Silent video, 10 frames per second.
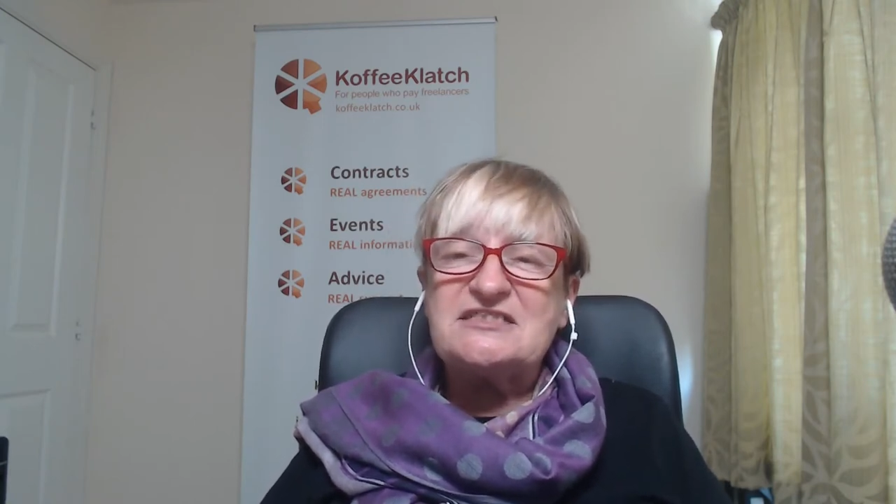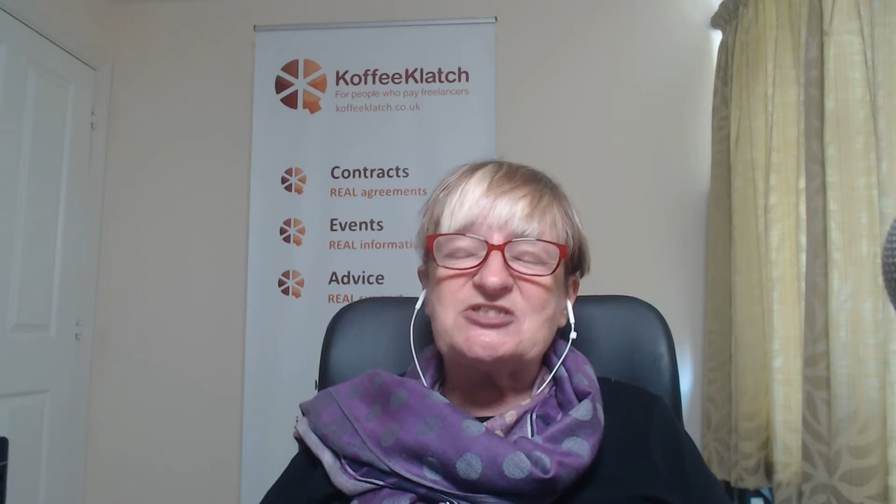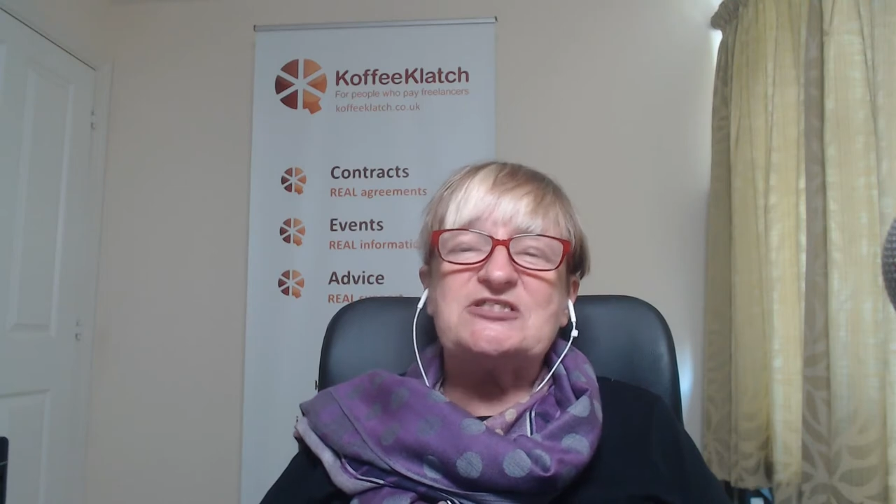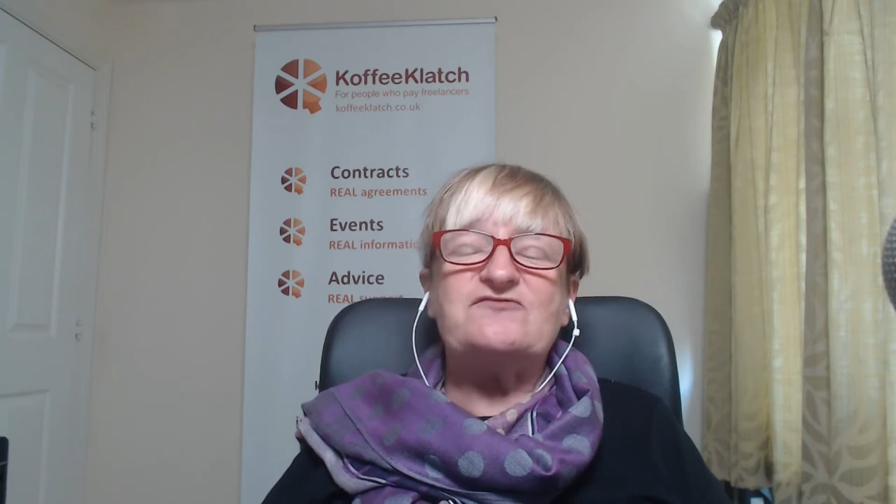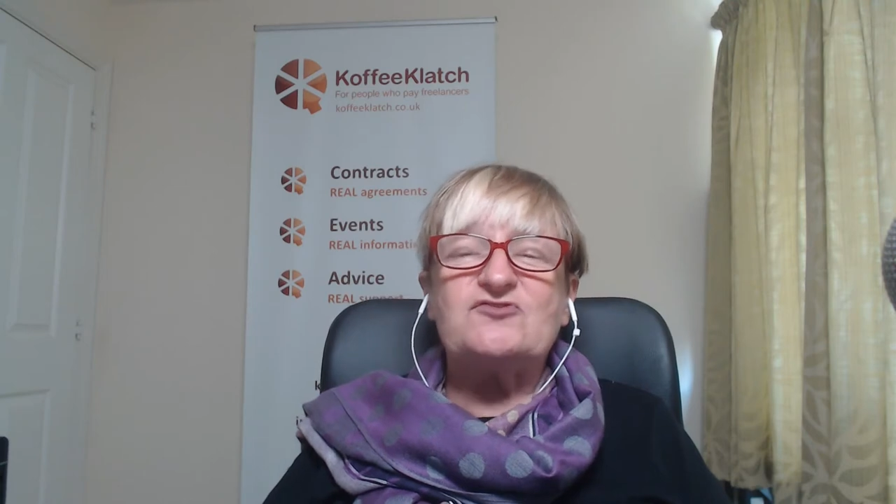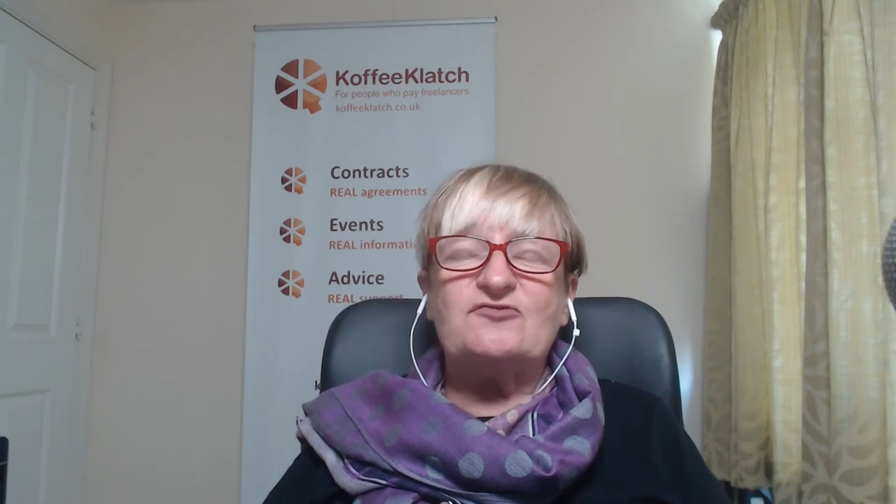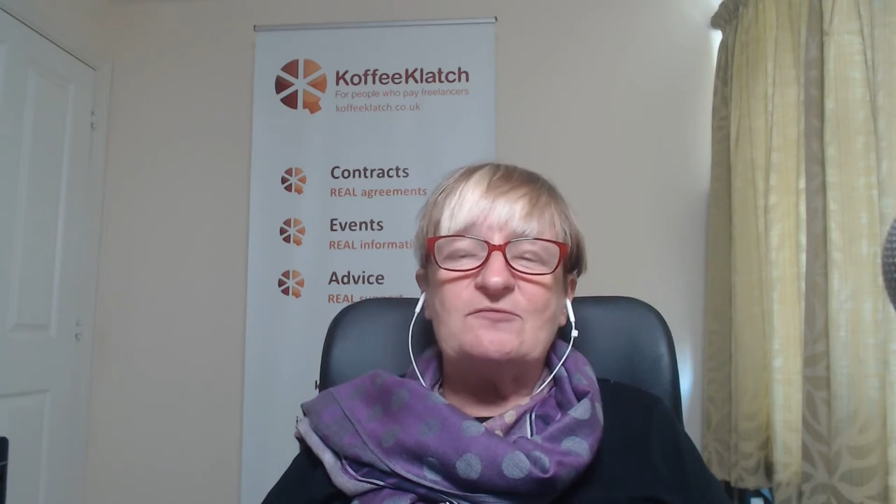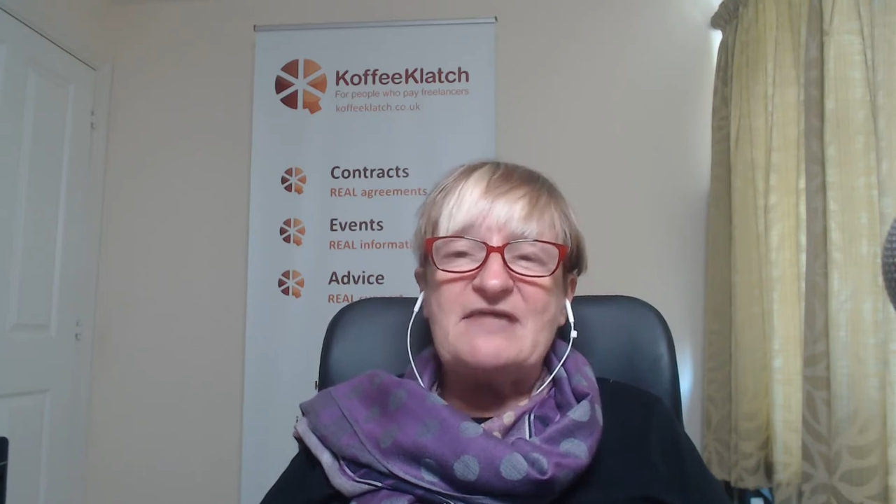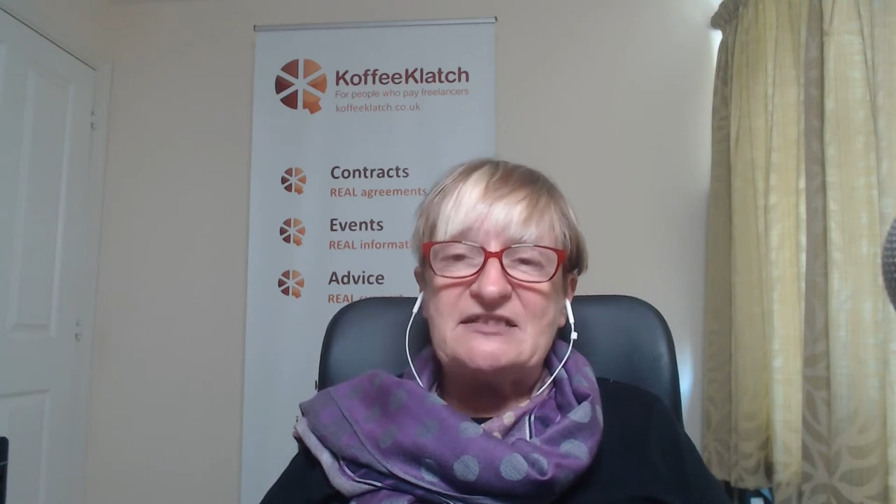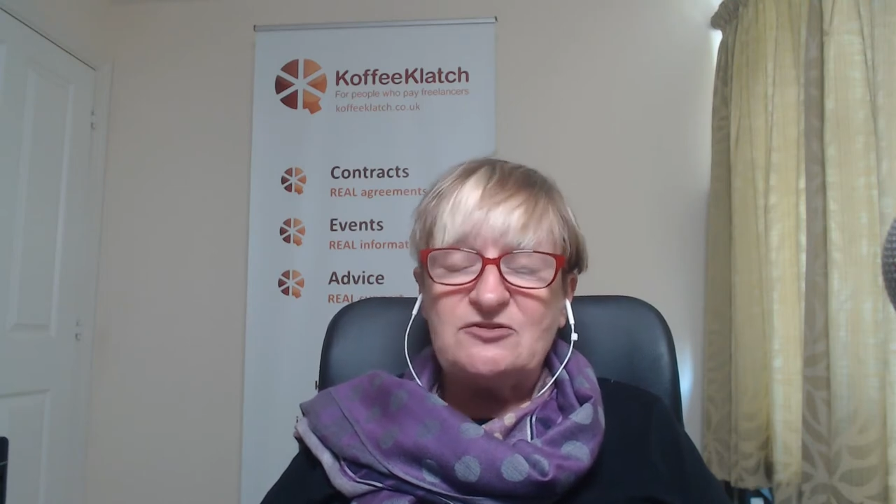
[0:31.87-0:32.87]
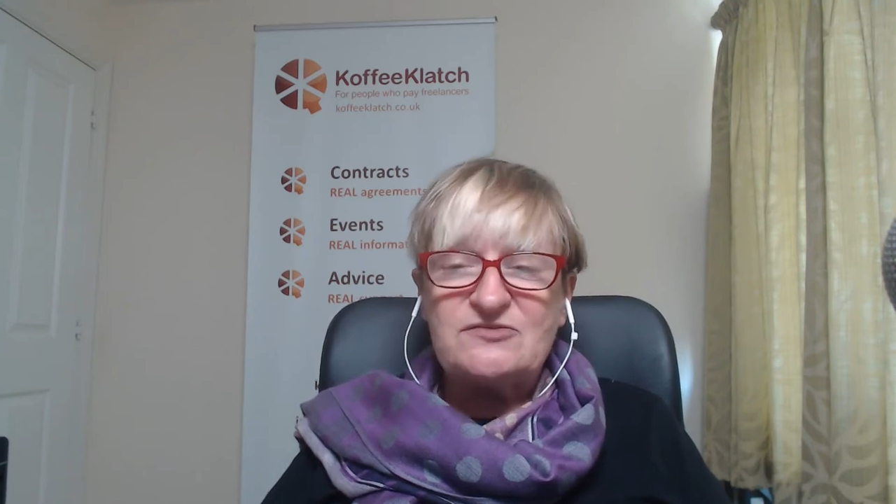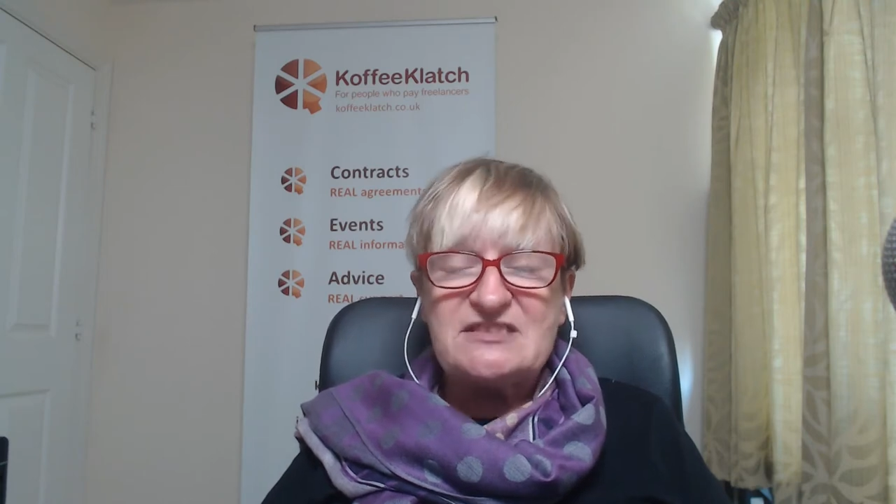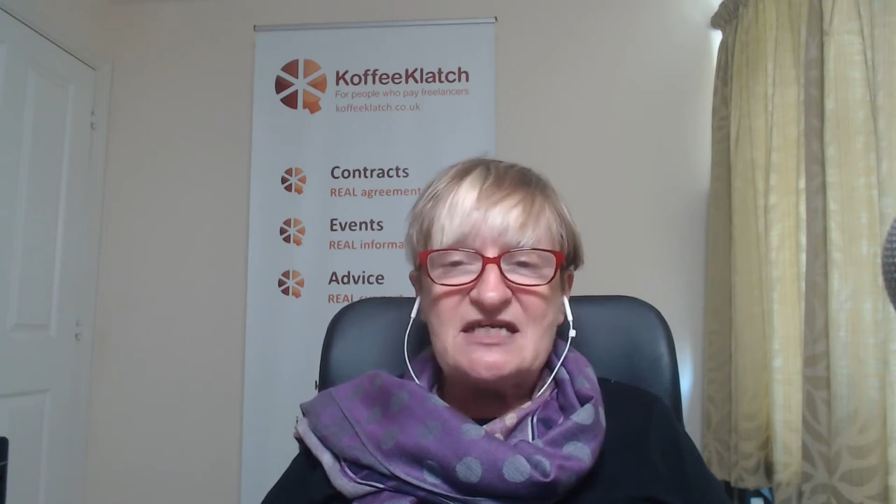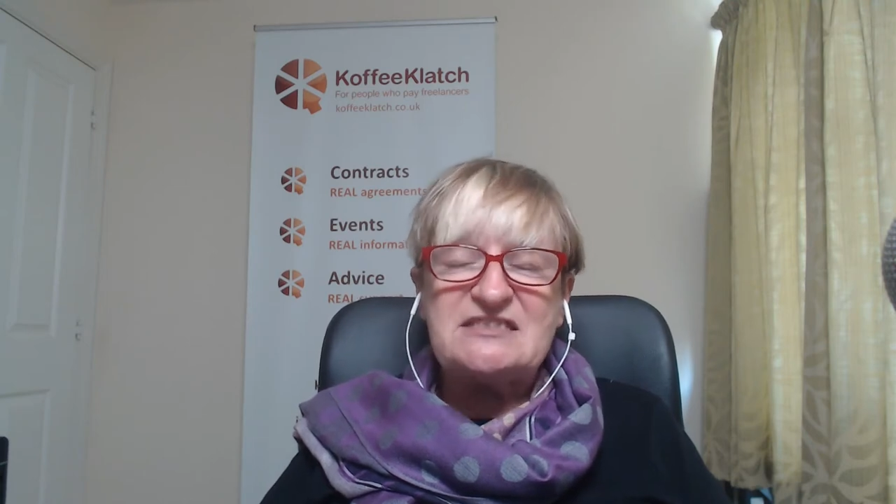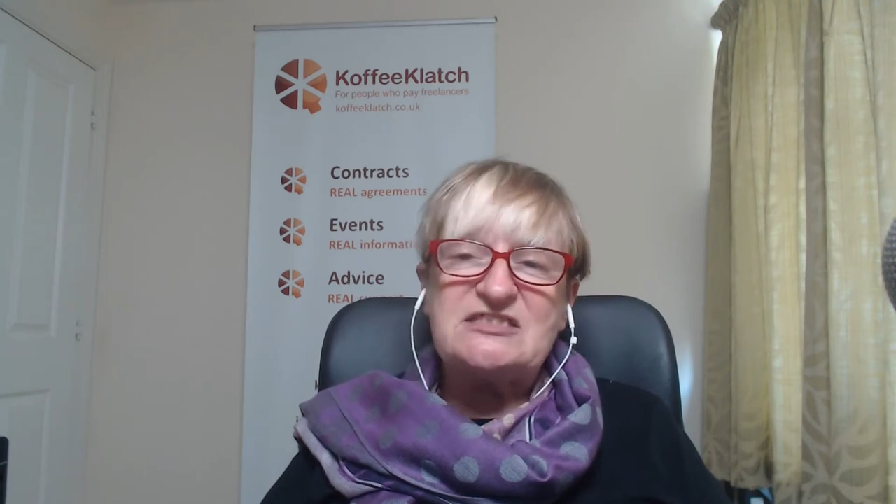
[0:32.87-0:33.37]
shift or a manual
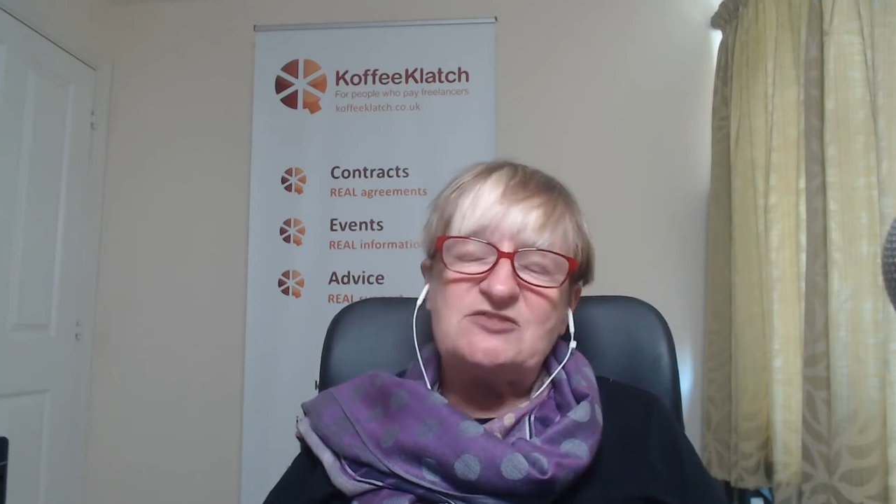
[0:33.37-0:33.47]
test.